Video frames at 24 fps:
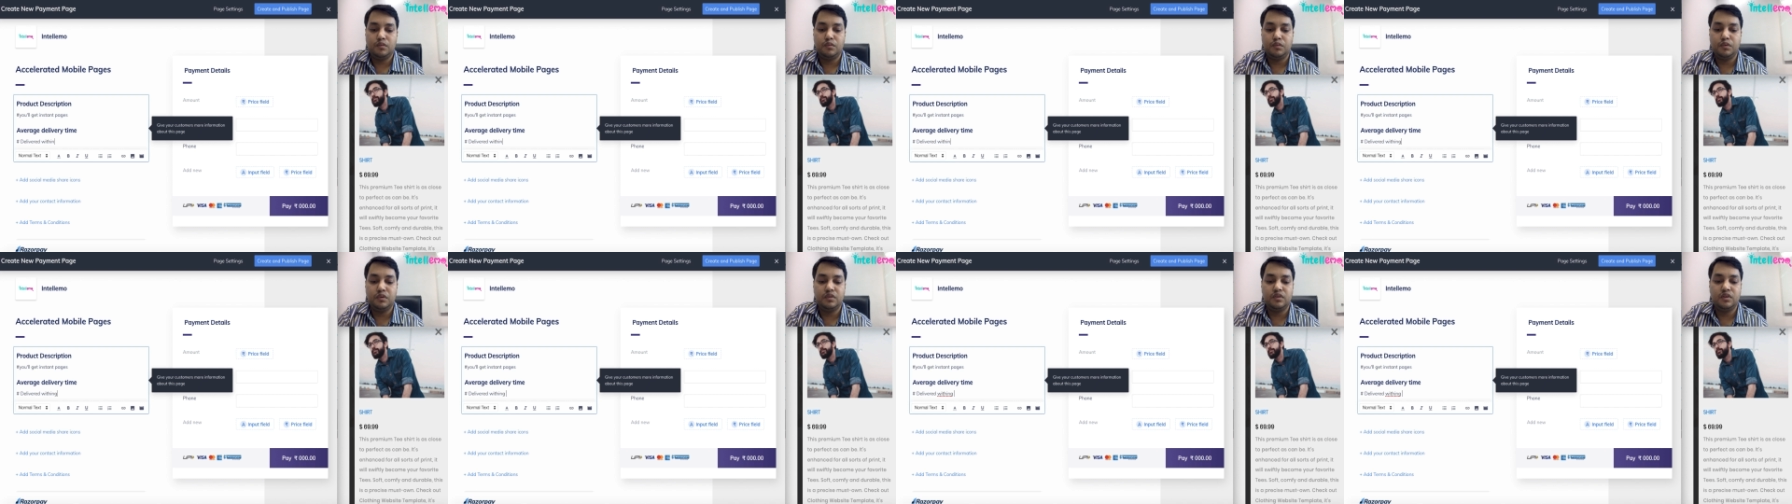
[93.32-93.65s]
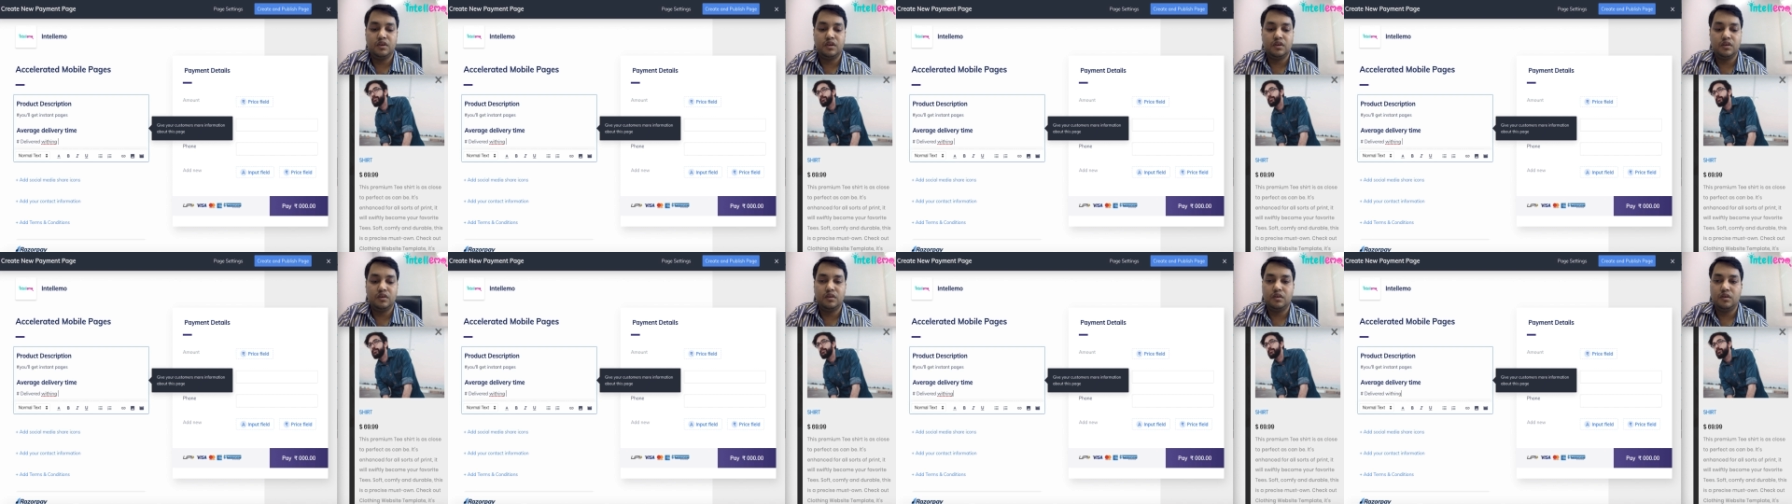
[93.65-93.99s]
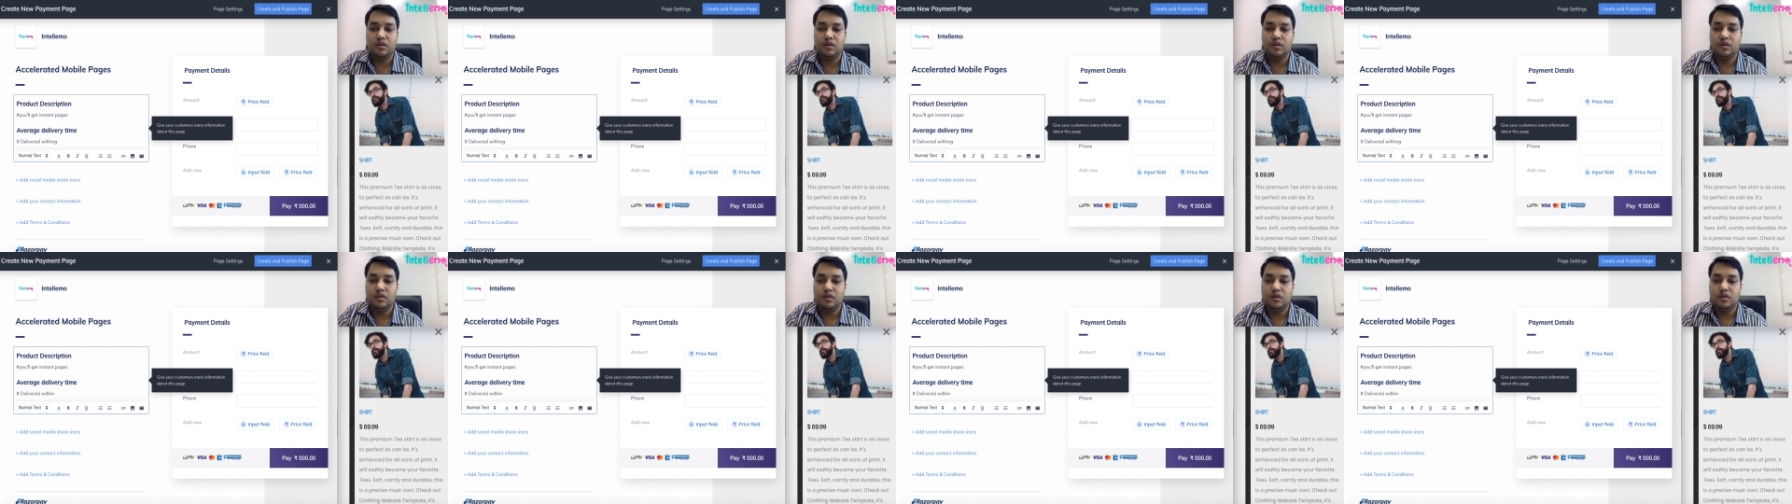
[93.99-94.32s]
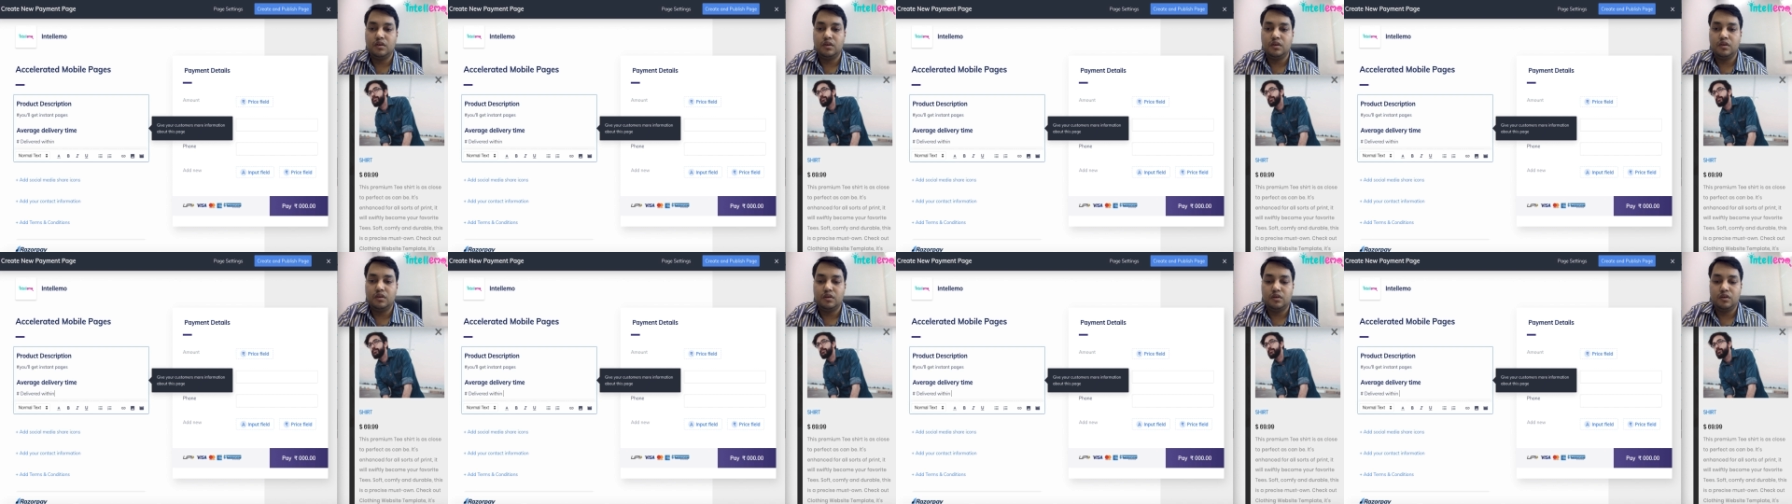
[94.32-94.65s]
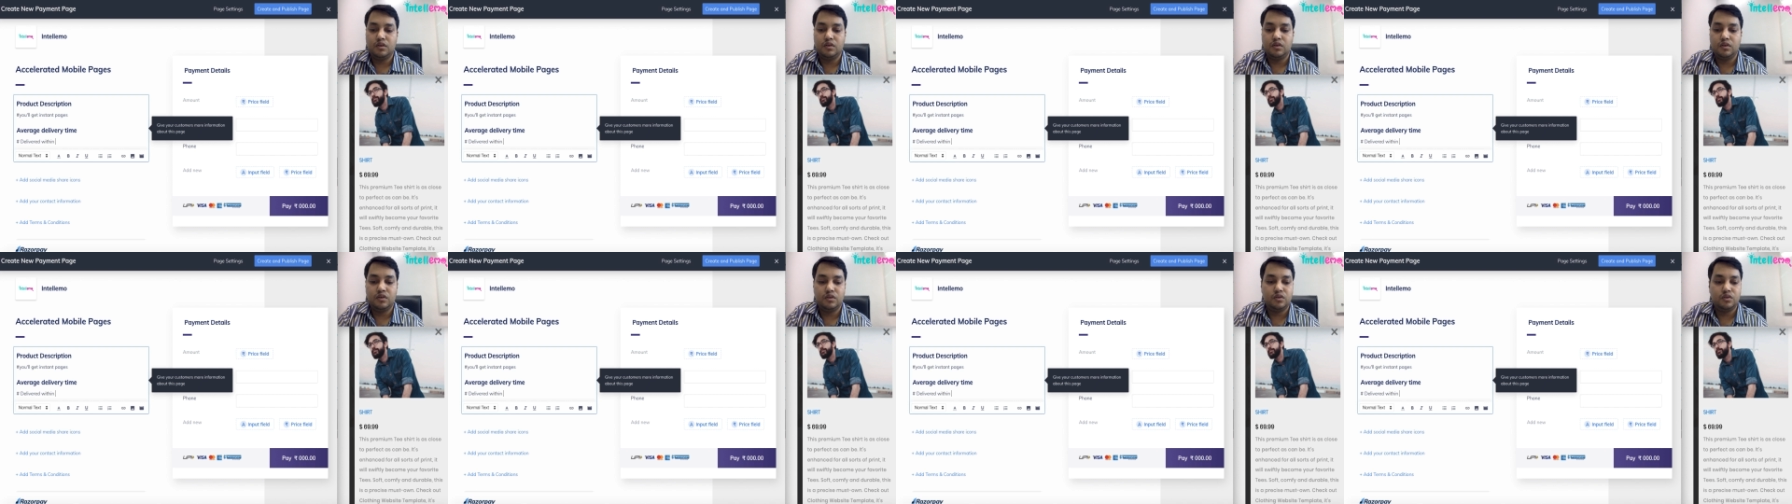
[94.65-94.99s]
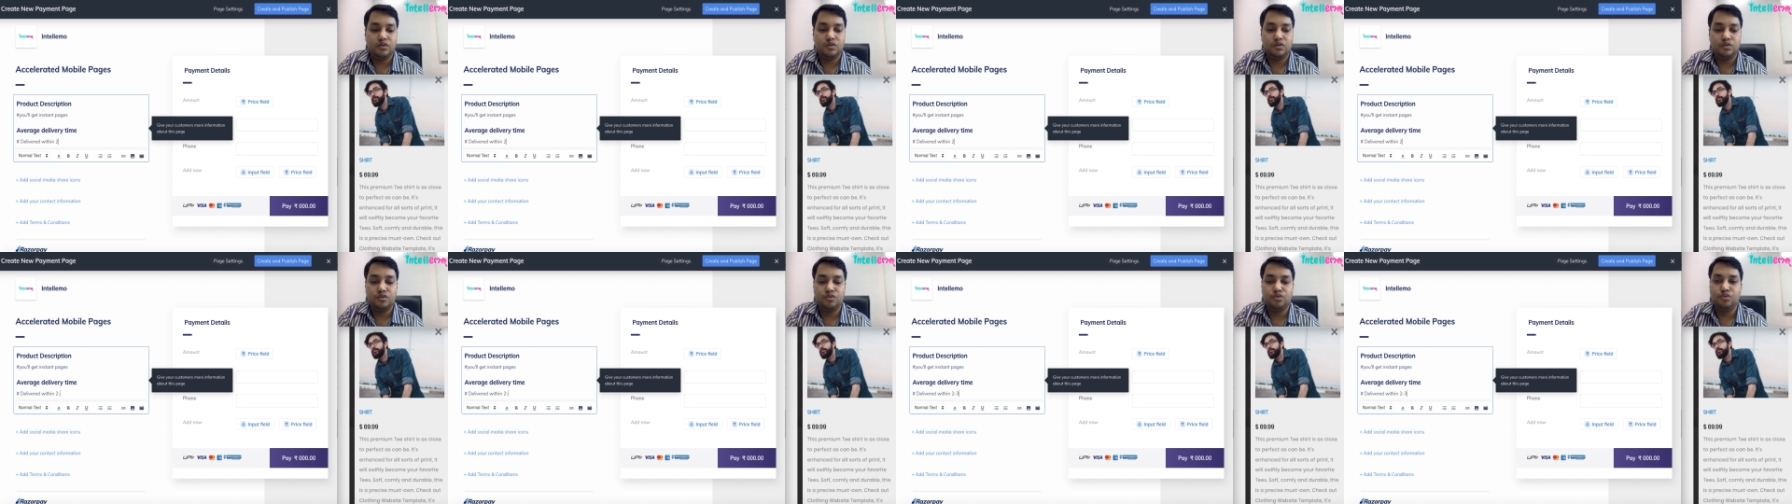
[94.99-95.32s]
within
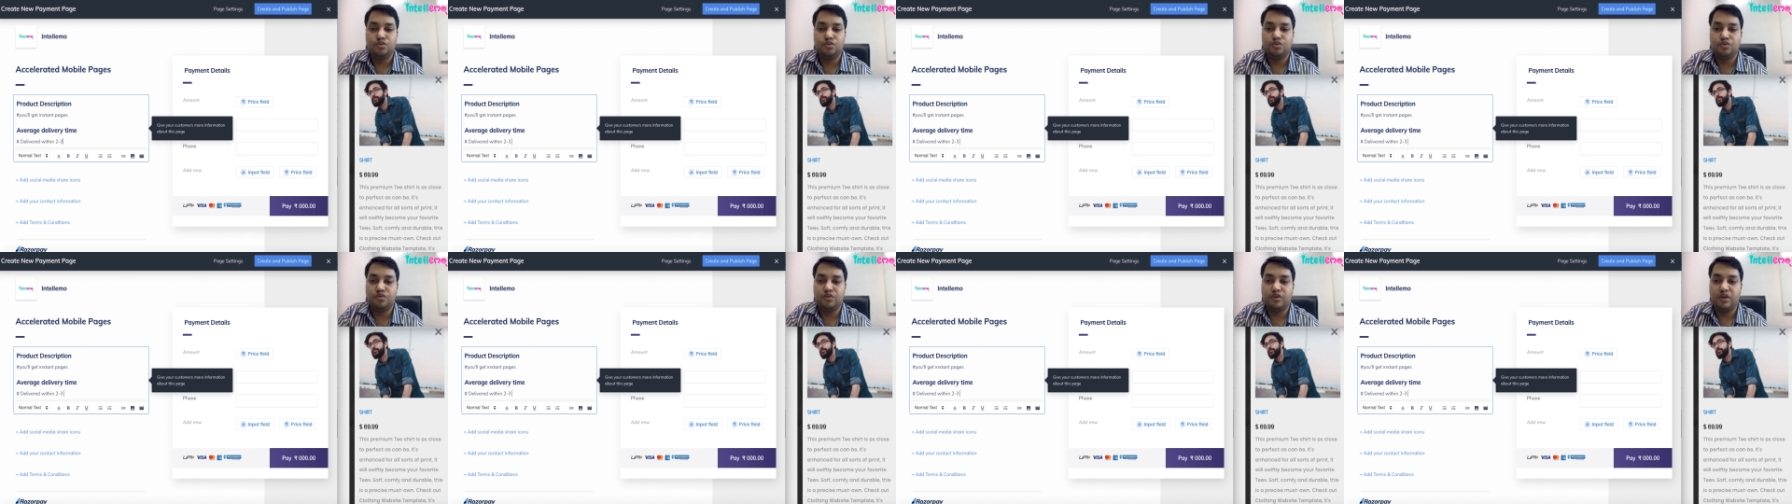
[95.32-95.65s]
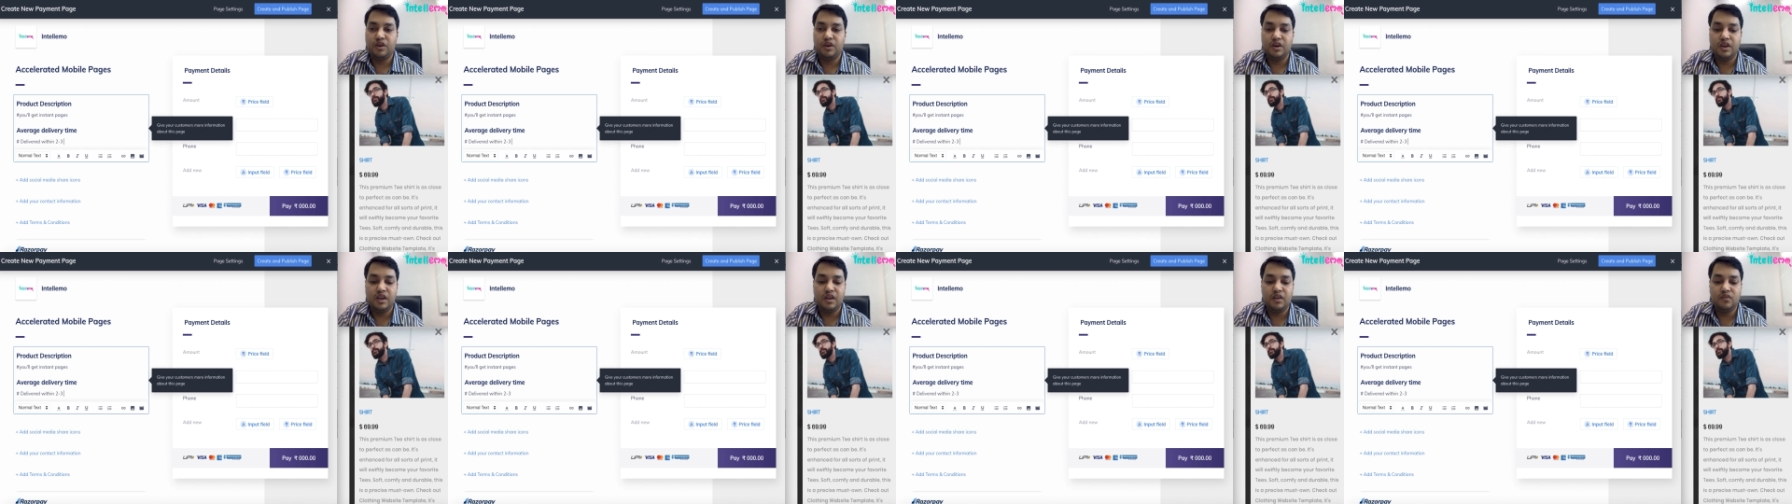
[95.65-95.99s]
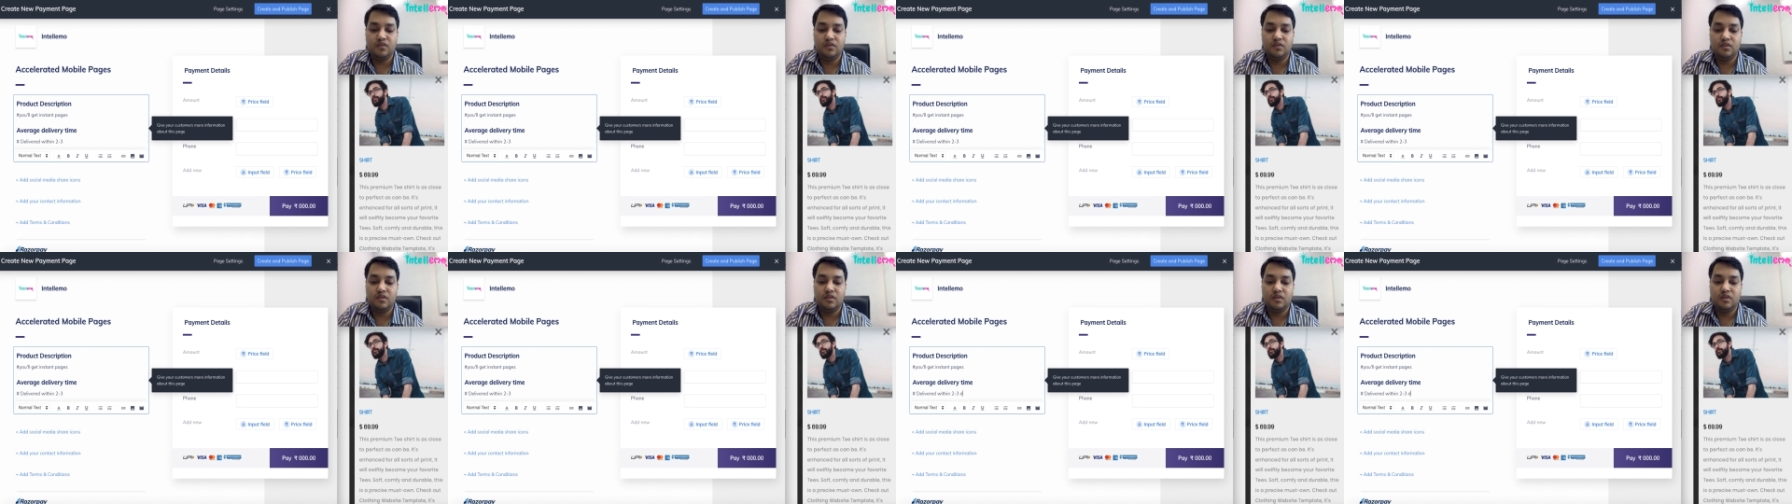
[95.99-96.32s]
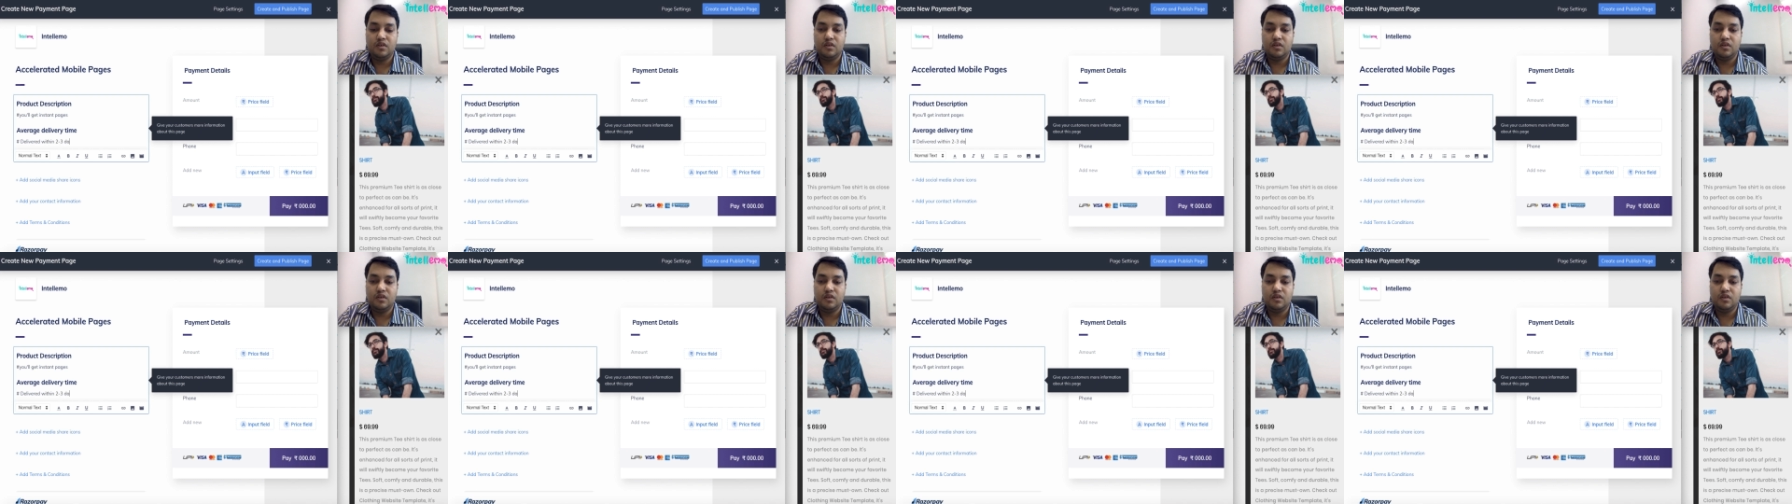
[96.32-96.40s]
two to three days